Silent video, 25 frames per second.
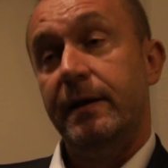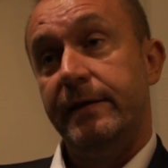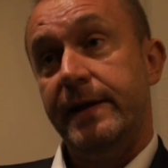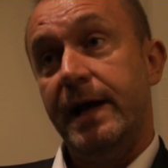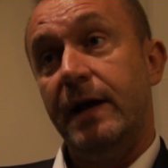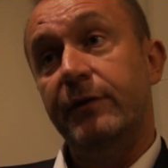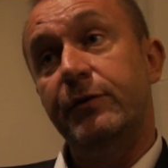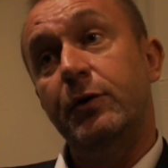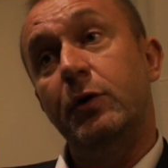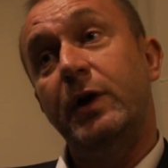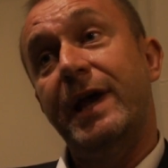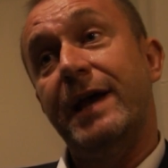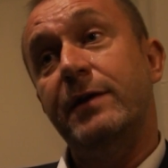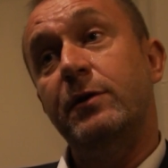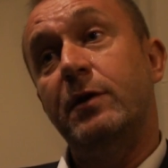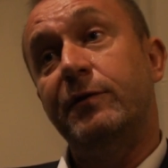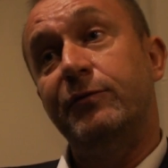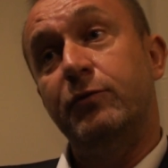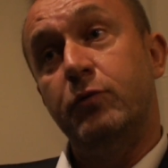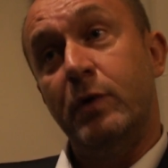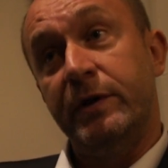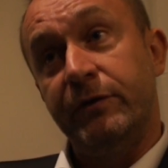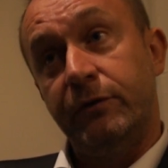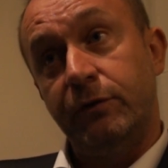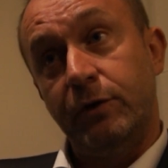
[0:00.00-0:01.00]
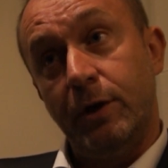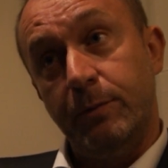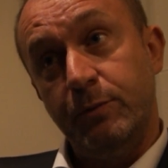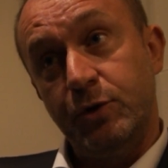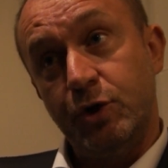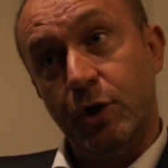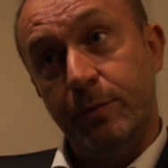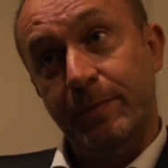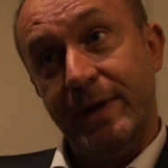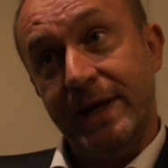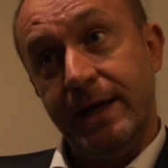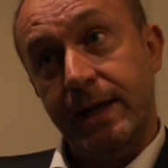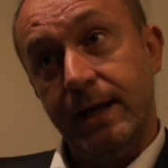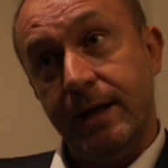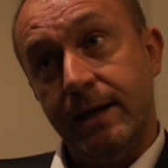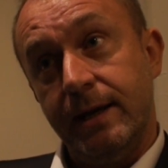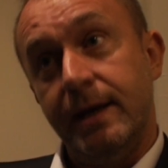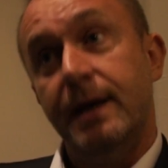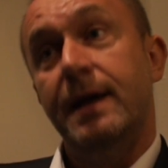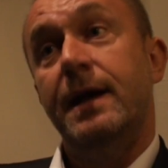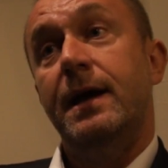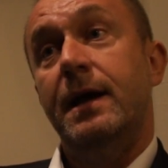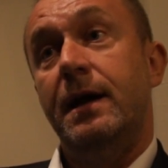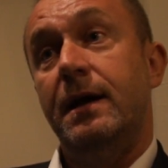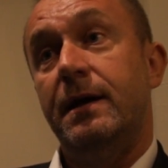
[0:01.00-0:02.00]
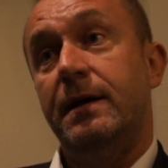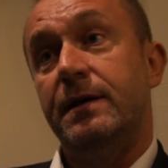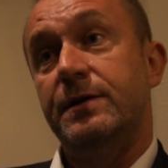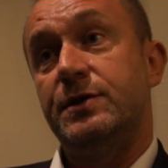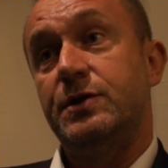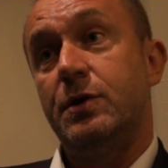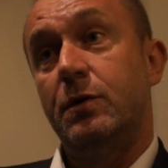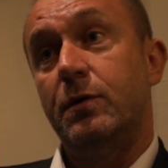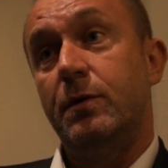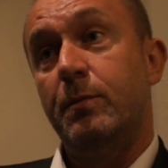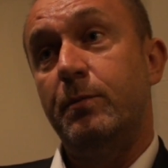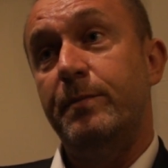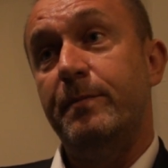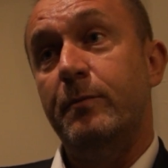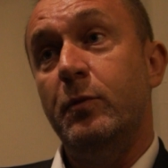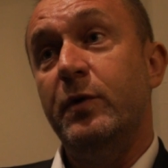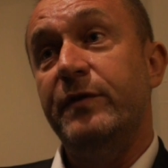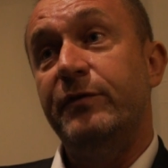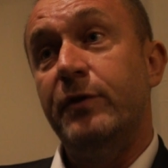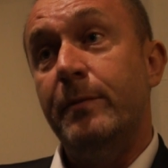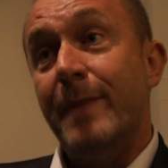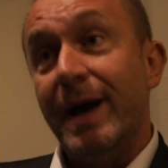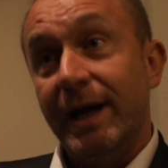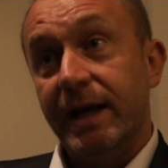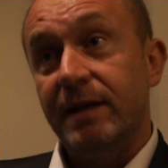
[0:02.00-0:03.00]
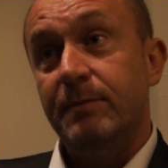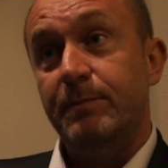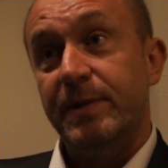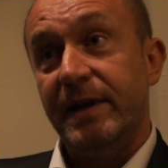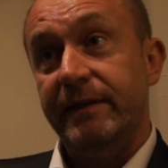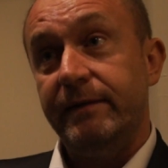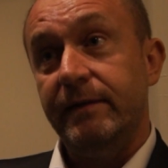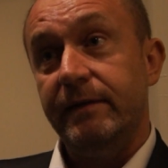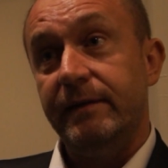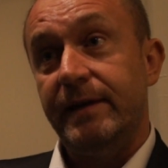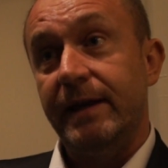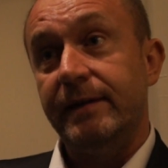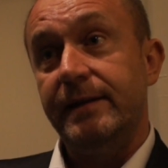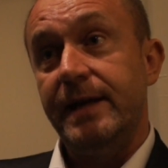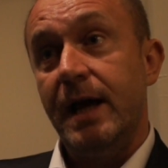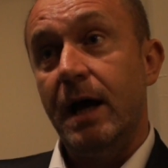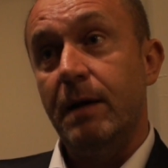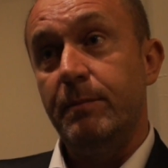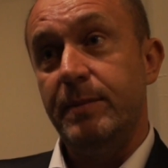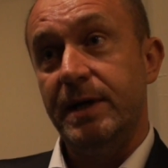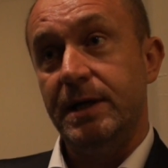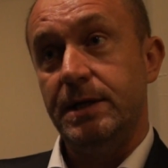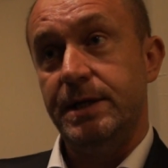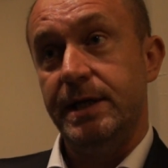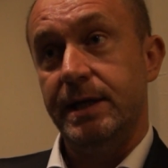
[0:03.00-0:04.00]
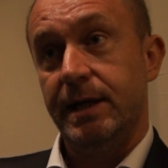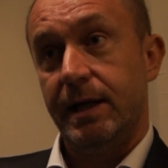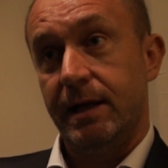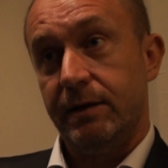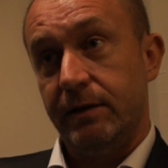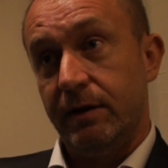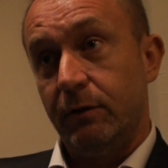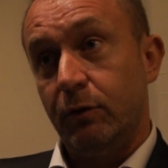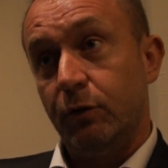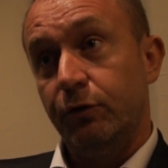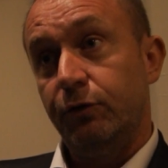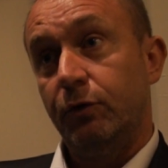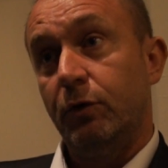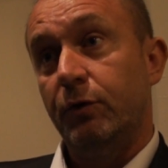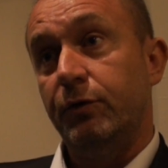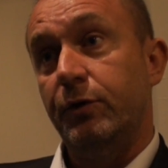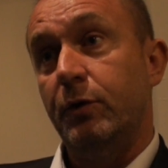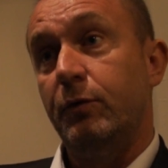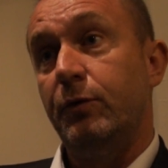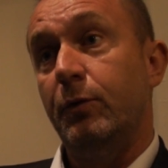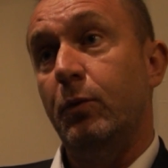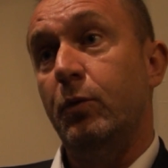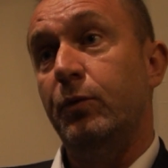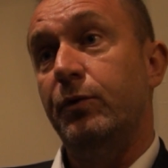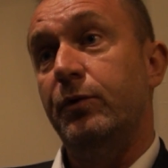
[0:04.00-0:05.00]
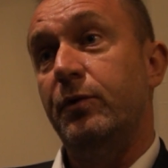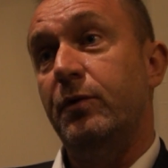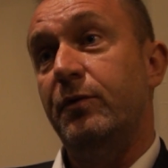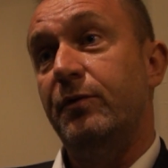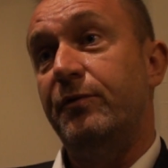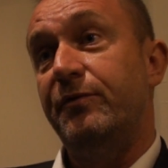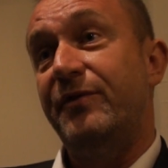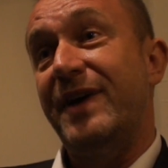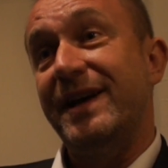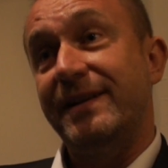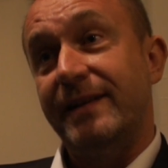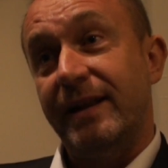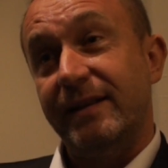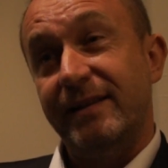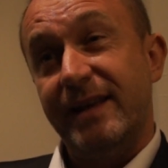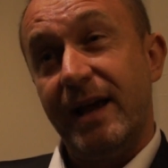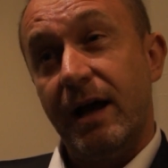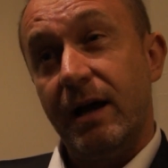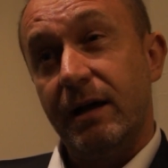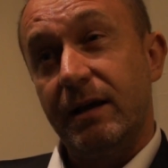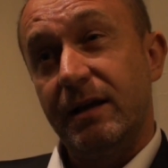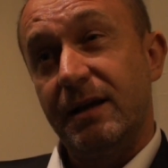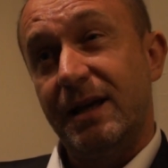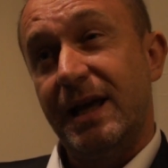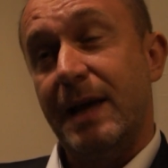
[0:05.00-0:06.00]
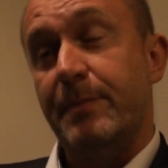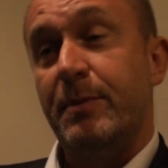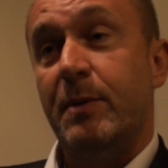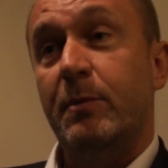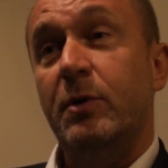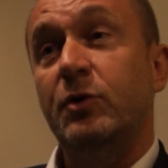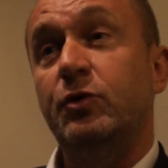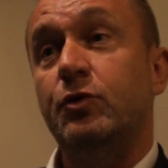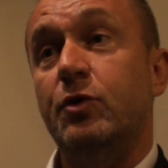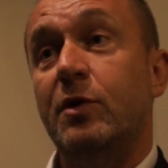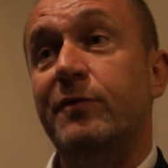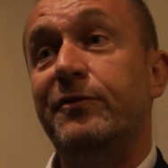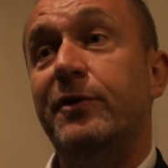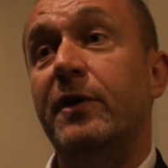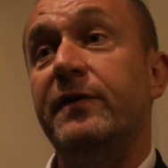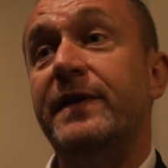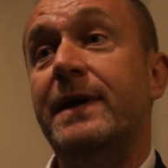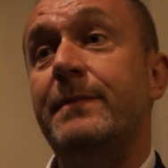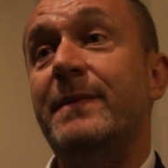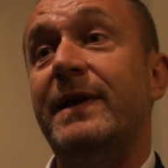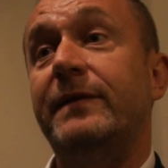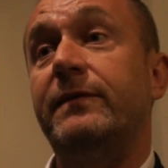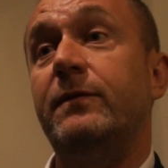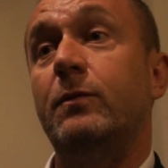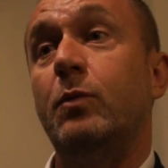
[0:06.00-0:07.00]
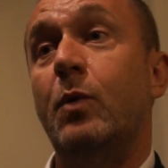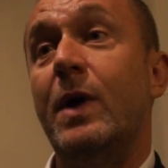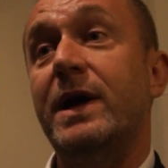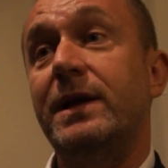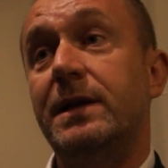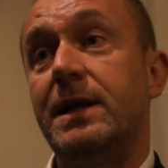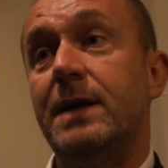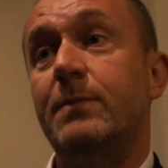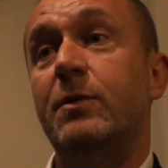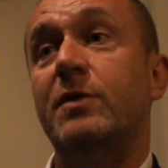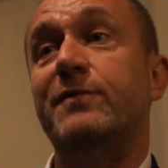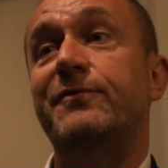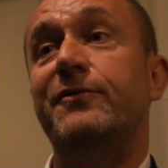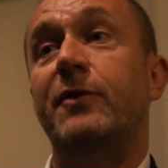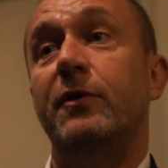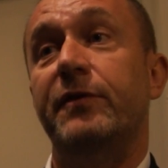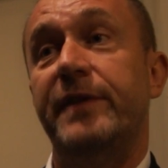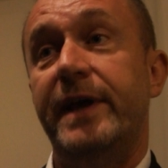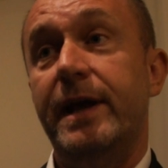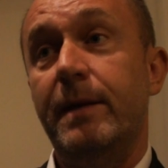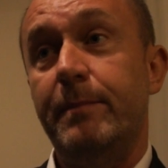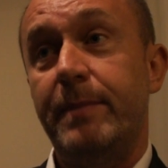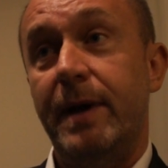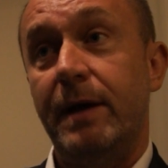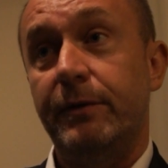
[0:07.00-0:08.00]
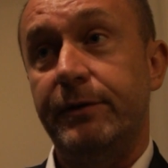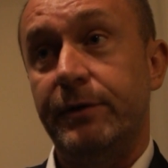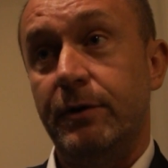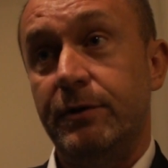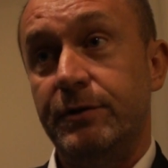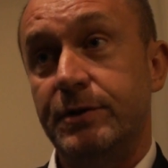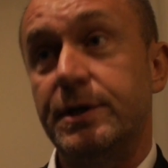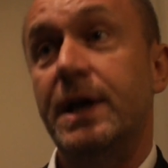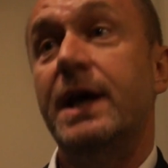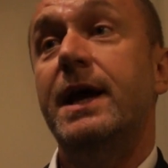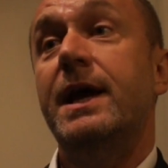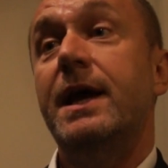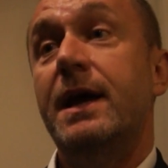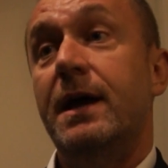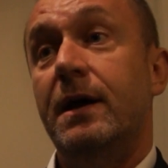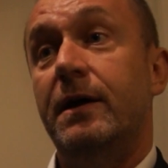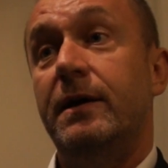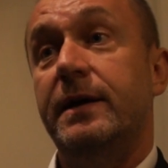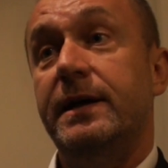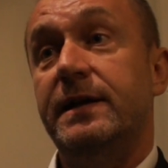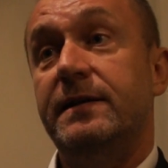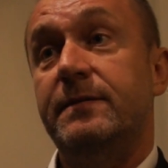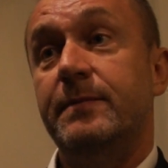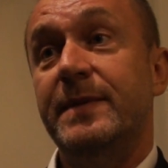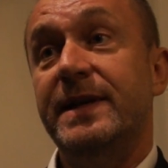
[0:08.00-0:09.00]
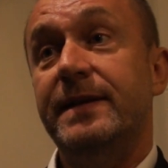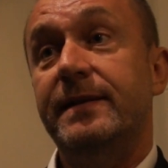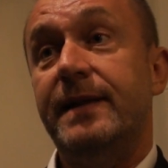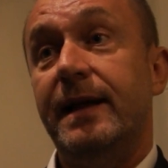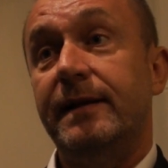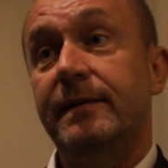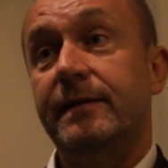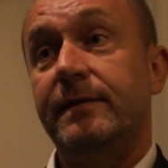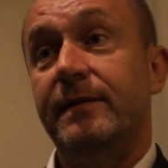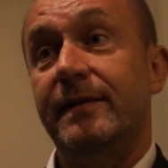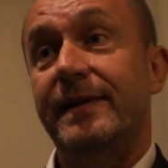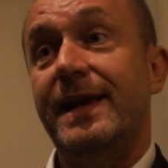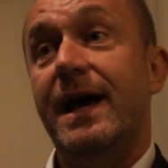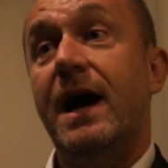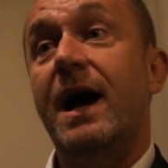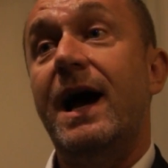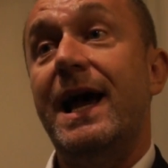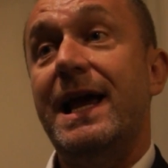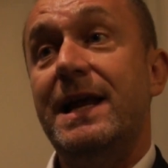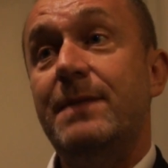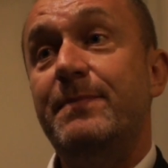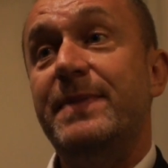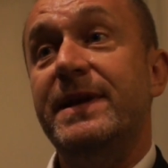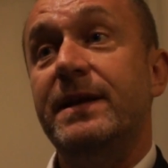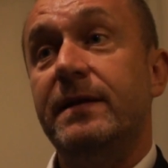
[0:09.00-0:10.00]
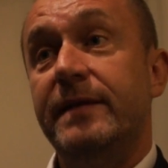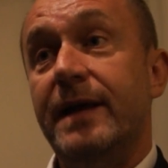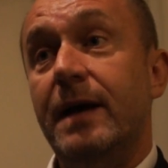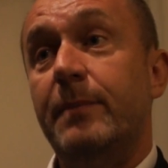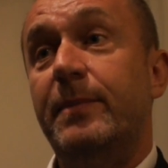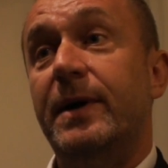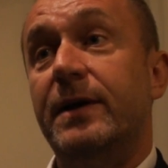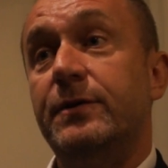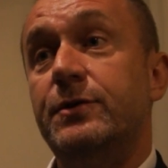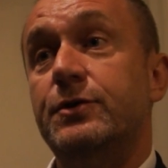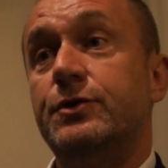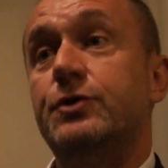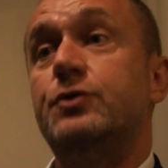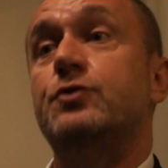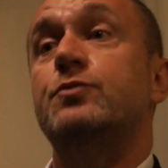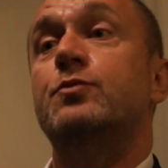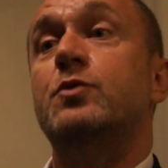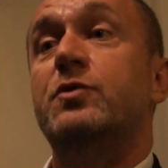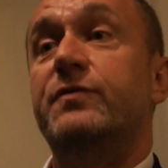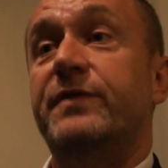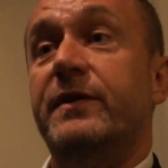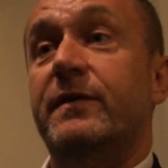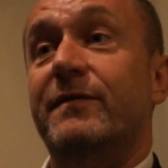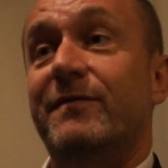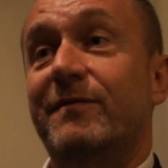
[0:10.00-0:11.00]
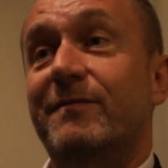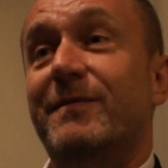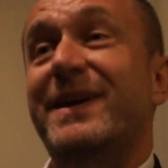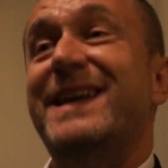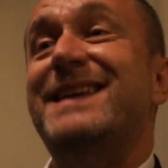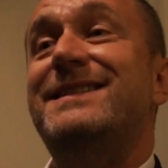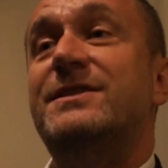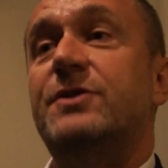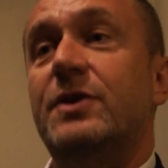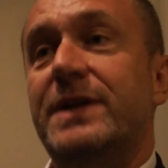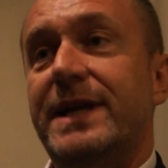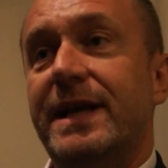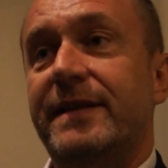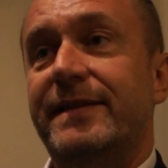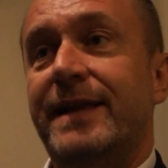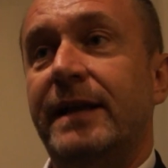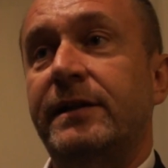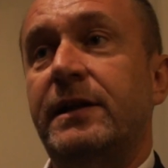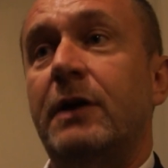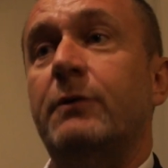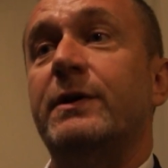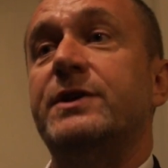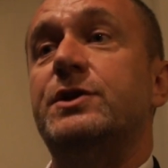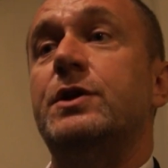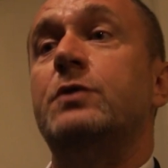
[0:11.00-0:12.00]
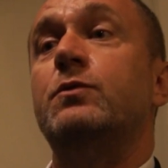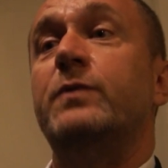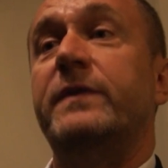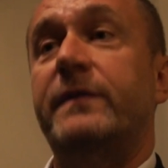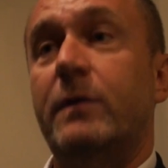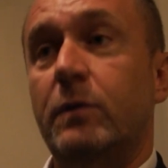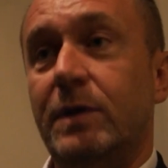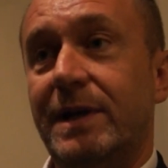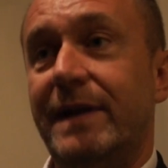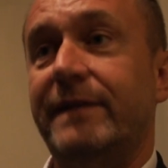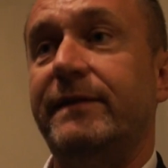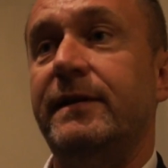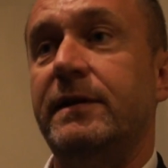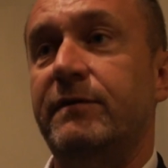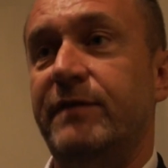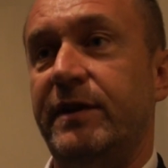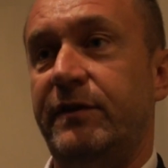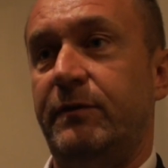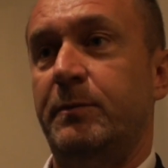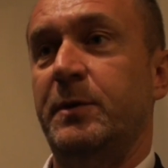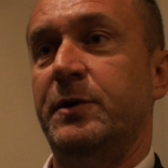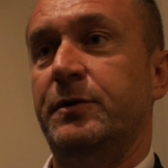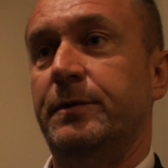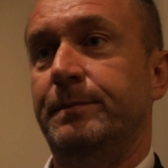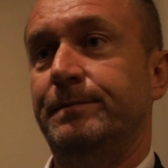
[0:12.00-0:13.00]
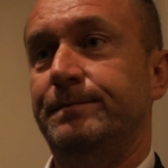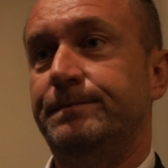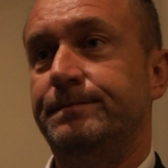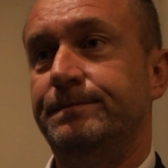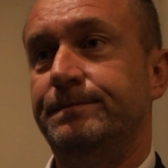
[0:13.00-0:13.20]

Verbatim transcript: They are the kind of one-stop shopping. Uh, so with the marketplaces that they are building, and also the, the fact that they are capable to offer them as a white label for their partners, uh, it means that they are helping their partners to move easily in that direction without less investment.